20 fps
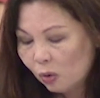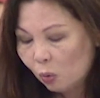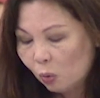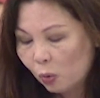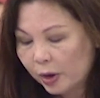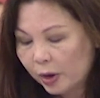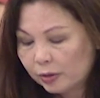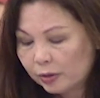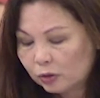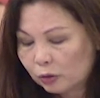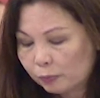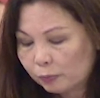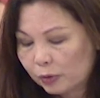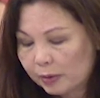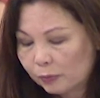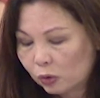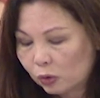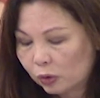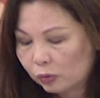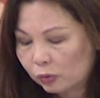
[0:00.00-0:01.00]
where the
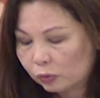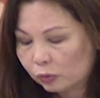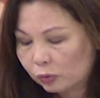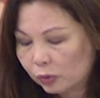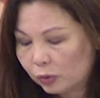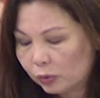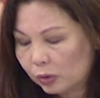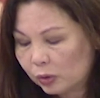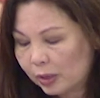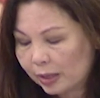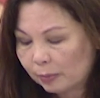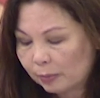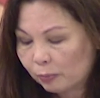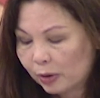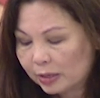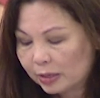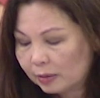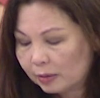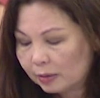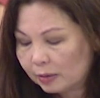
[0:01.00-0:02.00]
Supreme Court ruled that
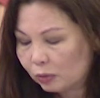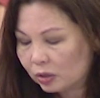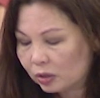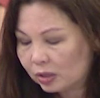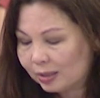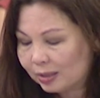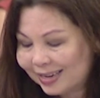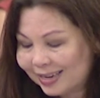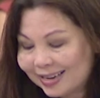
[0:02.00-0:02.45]
President Bush